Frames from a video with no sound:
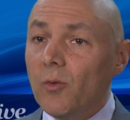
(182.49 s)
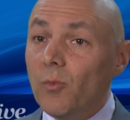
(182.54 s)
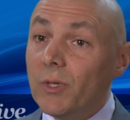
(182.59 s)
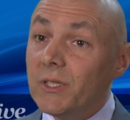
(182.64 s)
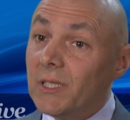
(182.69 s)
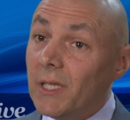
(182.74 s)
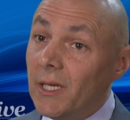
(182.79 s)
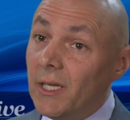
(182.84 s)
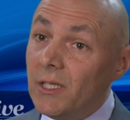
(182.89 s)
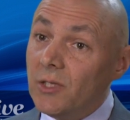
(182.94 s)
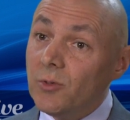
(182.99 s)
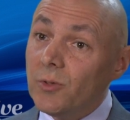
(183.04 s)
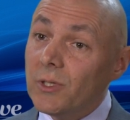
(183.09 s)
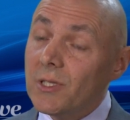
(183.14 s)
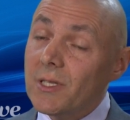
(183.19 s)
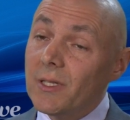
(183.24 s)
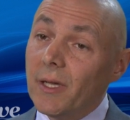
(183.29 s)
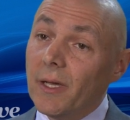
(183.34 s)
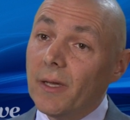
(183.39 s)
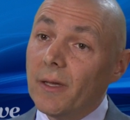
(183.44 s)
What's
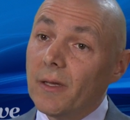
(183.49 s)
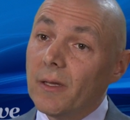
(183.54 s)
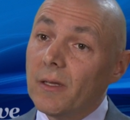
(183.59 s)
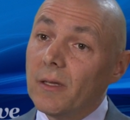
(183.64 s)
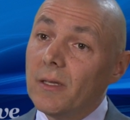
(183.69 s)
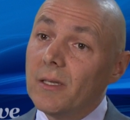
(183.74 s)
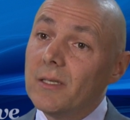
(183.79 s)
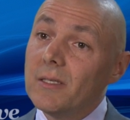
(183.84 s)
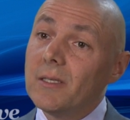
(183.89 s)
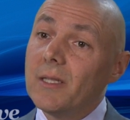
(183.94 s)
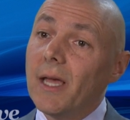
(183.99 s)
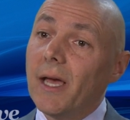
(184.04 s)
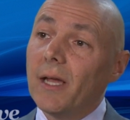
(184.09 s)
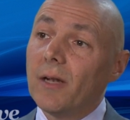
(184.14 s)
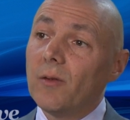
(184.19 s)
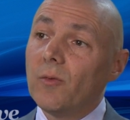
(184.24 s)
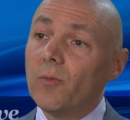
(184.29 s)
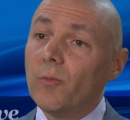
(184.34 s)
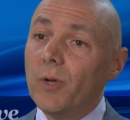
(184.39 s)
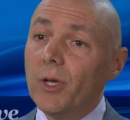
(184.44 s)
interesting is
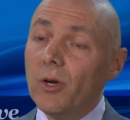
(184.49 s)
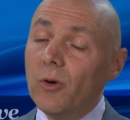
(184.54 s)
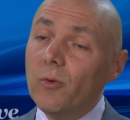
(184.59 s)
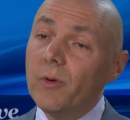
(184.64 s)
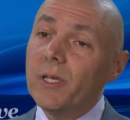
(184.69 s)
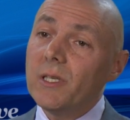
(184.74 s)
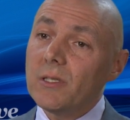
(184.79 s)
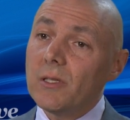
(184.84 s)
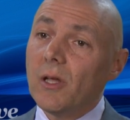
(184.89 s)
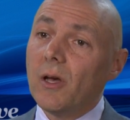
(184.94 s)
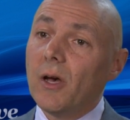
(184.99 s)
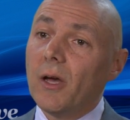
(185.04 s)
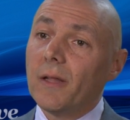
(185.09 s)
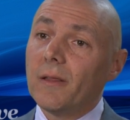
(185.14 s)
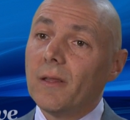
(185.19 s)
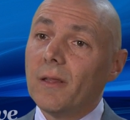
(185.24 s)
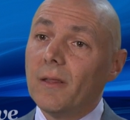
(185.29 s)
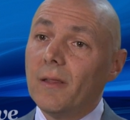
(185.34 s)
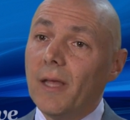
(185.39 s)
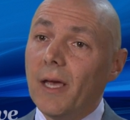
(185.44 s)
that we always
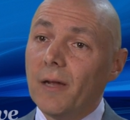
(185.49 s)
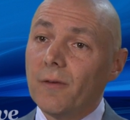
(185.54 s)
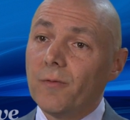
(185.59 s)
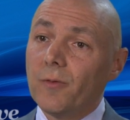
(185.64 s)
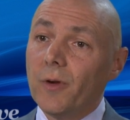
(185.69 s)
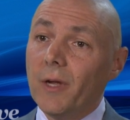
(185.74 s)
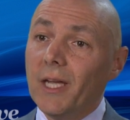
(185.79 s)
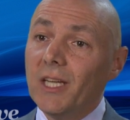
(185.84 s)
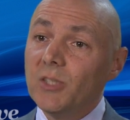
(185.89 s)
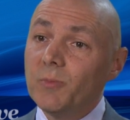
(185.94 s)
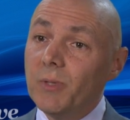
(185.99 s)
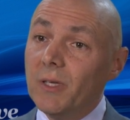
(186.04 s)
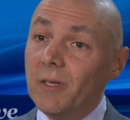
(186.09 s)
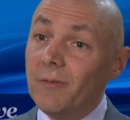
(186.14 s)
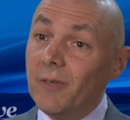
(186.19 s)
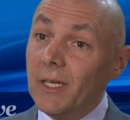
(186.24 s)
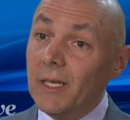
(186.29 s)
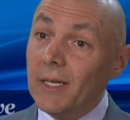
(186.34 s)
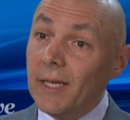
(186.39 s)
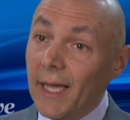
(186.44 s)
thought that for
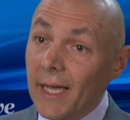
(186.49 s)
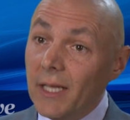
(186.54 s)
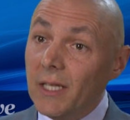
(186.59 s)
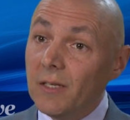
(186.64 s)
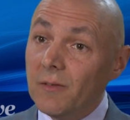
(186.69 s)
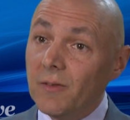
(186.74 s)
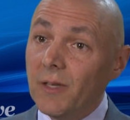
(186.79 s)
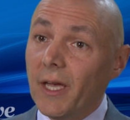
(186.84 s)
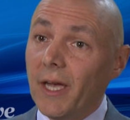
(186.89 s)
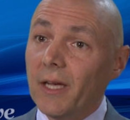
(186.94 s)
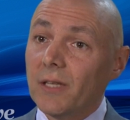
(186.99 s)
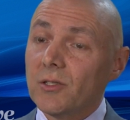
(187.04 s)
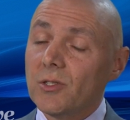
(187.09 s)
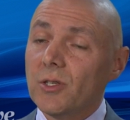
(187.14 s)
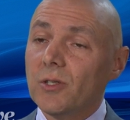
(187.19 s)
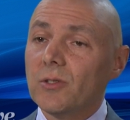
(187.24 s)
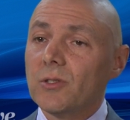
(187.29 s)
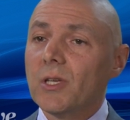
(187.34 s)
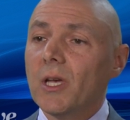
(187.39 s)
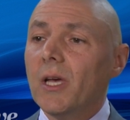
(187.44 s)
HPV negative
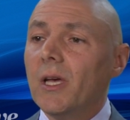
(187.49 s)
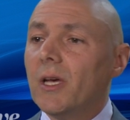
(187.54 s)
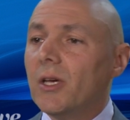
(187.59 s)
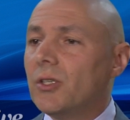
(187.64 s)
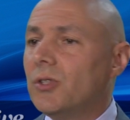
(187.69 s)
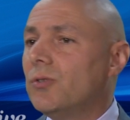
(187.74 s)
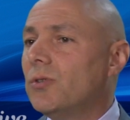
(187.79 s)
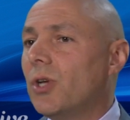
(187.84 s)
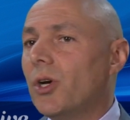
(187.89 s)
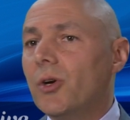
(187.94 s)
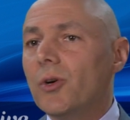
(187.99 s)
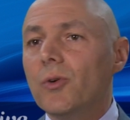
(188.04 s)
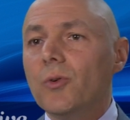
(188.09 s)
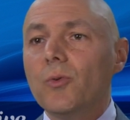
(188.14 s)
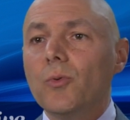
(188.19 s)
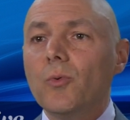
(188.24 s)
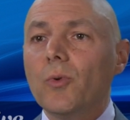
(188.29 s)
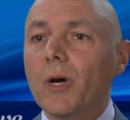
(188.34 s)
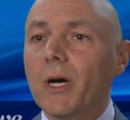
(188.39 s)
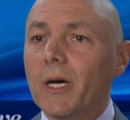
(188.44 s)
cancers, you
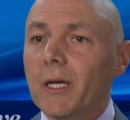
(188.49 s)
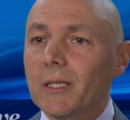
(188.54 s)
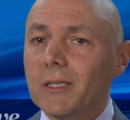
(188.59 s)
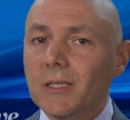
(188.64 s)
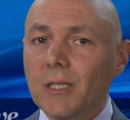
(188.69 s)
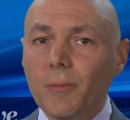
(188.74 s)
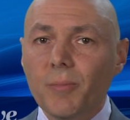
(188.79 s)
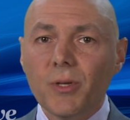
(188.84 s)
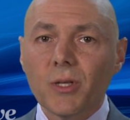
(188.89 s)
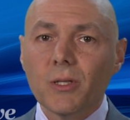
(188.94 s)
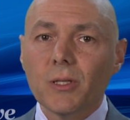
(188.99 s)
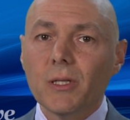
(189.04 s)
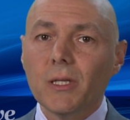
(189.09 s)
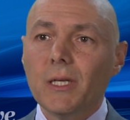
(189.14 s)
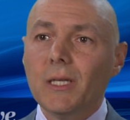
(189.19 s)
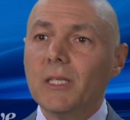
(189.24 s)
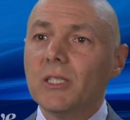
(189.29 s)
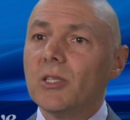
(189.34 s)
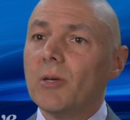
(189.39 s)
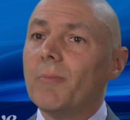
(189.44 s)
know, uh,
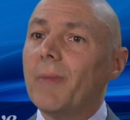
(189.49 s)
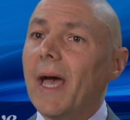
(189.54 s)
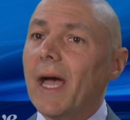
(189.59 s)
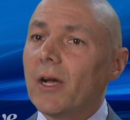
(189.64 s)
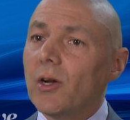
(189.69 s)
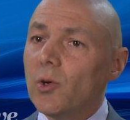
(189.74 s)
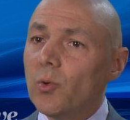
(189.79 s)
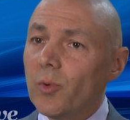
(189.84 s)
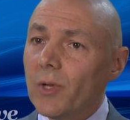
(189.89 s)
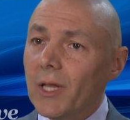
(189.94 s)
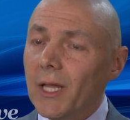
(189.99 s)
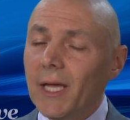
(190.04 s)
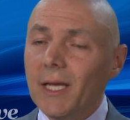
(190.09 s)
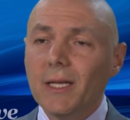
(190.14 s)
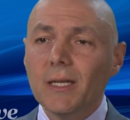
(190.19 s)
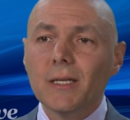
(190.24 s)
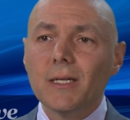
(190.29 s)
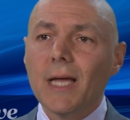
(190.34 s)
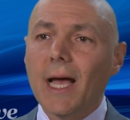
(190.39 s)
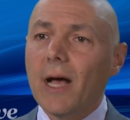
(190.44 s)
typically tobacco
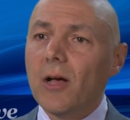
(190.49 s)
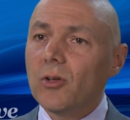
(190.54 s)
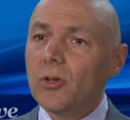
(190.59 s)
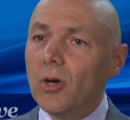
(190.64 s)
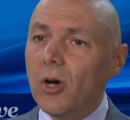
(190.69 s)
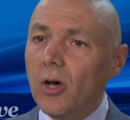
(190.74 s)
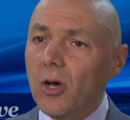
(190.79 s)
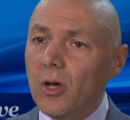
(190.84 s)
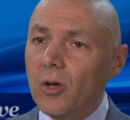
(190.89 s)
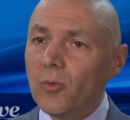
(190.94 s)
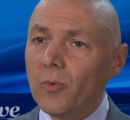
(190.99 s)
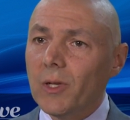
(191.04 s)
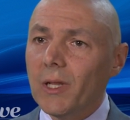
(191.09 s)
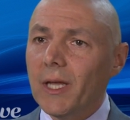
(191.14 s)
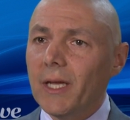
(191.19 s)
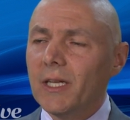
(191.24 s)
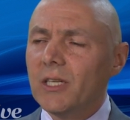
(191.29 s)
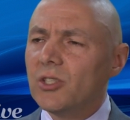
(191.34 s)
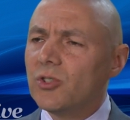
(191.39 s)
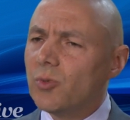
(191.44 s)
related, alcohol
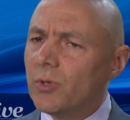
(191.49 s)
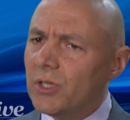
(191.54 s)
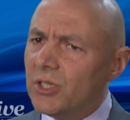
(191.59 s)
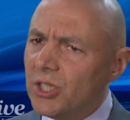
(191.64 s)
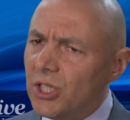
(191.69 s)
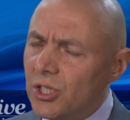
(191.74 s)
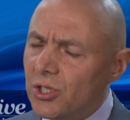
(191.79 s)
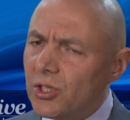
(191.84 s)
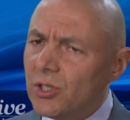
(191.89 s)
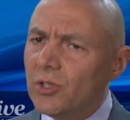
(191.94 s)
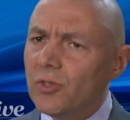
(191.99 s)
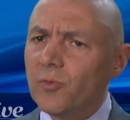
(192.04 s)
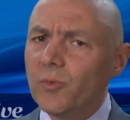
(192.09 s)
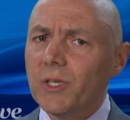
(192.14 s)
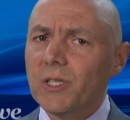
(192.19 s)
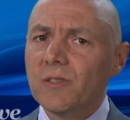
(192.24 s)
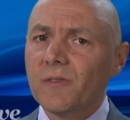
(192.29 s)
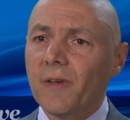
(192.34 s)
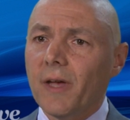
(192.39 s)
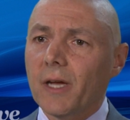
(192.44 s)
related, traditional
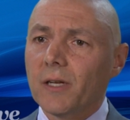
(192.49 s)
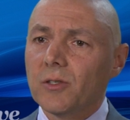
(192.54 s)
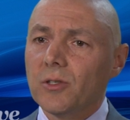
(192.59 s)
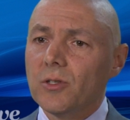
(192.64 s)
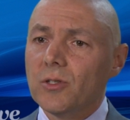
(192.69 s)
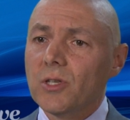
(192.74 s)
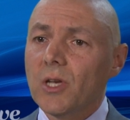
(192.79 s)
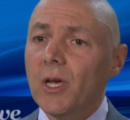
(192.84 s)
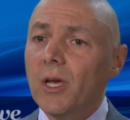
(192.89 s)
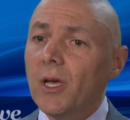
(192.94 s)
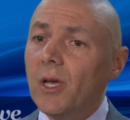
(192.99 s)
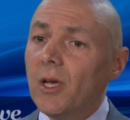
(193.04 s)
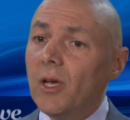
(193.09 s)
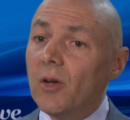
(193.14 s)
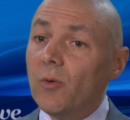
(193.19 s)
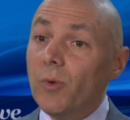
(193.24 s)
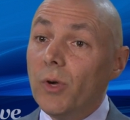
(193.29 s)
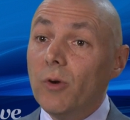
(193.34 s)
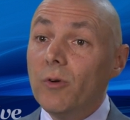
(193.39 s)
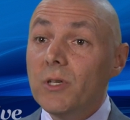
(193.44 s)
risk factors,
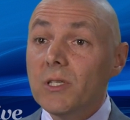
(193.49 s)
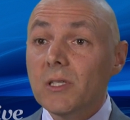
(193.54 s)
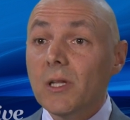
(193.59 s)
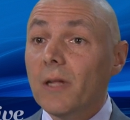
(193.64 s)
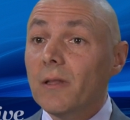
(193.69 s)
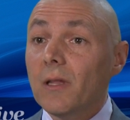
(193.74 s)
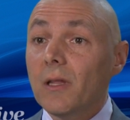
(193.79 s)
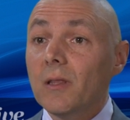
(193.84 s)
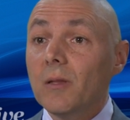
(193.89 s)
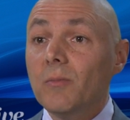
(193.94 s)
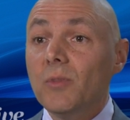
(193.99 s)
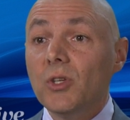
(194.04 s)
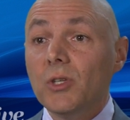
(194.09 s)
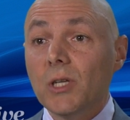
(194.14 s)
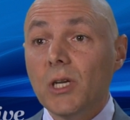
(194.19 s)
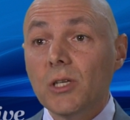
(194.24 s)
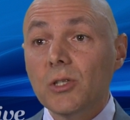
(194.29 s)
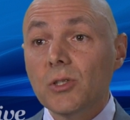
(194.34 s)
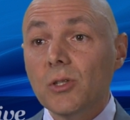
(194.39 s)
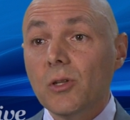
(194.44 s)
we always thought that the
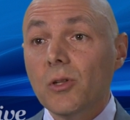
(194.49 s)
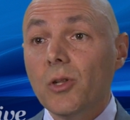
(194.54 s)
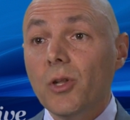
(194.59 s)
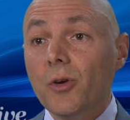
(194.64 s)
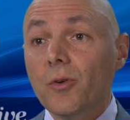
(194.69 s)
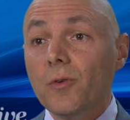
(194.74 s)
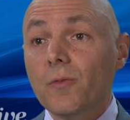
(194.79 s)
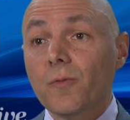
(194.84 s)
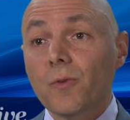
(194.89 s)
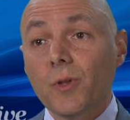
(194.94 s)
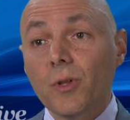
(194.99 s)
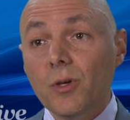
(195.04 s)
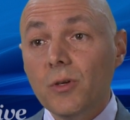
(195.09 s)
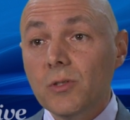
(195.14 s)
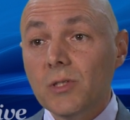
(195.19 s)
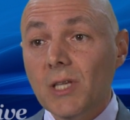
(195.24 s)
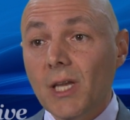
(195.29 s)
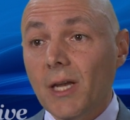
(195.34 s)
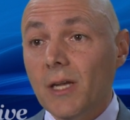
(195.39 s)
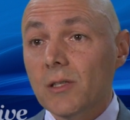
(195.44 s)
mutational load for
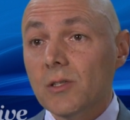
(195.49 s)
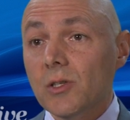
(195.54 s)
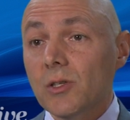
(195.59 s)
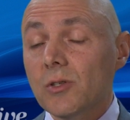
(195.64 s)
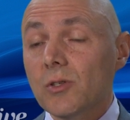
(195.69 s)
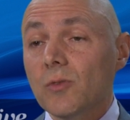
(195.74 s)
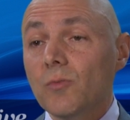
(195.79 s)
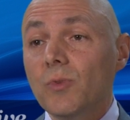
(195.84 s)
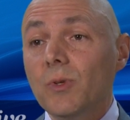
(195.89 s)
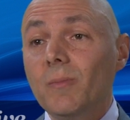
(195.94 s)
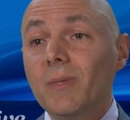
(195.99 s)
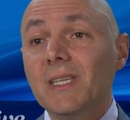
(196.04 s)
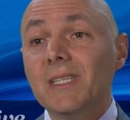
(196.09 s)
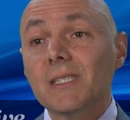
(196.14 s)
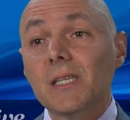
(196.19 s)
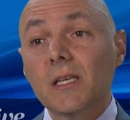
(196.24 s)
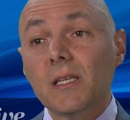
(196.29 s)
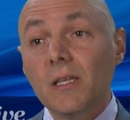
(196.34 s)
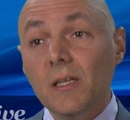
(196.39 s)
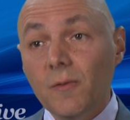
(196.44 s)
those cancers would be
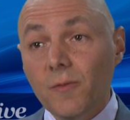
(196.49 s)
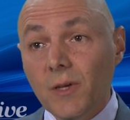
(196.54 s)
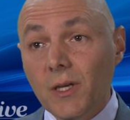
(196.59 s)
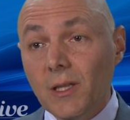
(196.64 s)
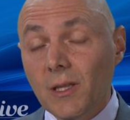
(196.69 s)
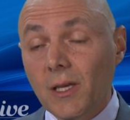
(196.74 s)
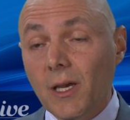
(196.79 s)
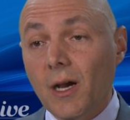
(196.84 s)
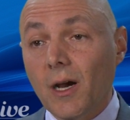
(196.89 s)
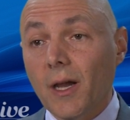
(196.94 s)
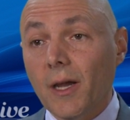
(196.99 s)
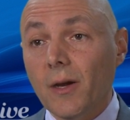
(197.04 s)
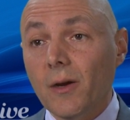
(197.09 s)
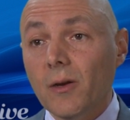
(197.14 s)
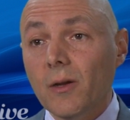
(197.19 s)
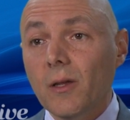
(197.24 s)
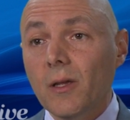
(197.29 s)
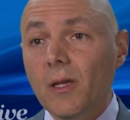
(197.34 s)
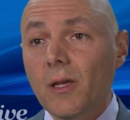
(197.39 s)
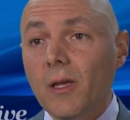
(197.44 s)
significantly
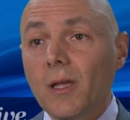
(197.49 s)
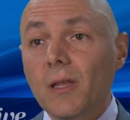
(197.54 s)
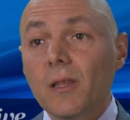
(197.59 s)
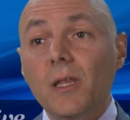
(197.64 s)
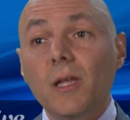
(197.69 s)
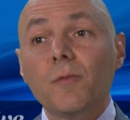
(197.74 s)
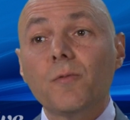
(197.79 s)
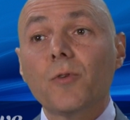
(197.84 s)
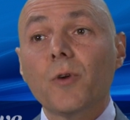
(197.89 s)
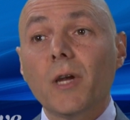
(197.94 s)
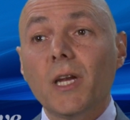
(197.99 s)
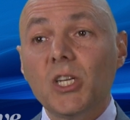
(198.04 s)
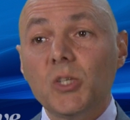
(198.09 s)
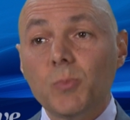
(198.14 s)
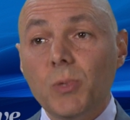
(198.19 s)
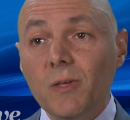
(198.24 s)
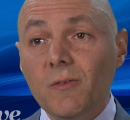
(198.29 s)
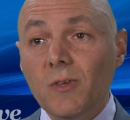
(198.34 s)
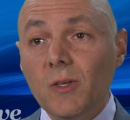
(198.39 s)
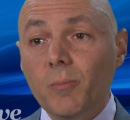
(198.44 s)
higher than for
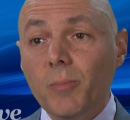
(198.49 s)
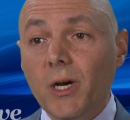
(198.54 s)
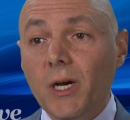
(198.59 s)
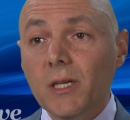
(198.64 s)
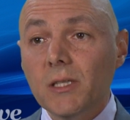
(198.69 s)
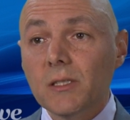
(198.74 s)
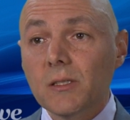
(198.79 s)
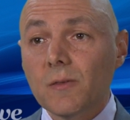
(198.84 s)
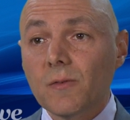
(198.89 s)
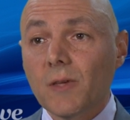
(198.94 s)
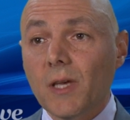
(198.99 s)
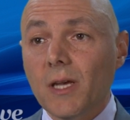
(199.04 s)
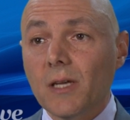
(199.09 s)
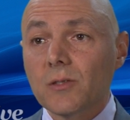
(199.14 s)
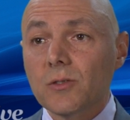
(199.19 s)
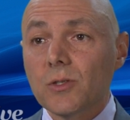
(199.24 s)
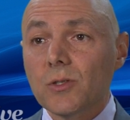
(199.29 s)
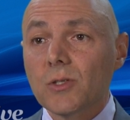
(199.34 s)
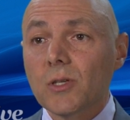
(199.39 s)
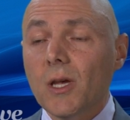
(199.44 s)
HPV positive
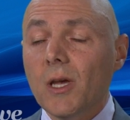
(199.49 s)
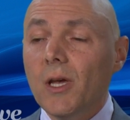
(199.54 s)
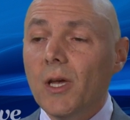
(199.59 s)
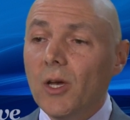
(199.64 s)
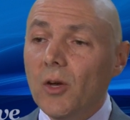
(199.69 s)
cancers.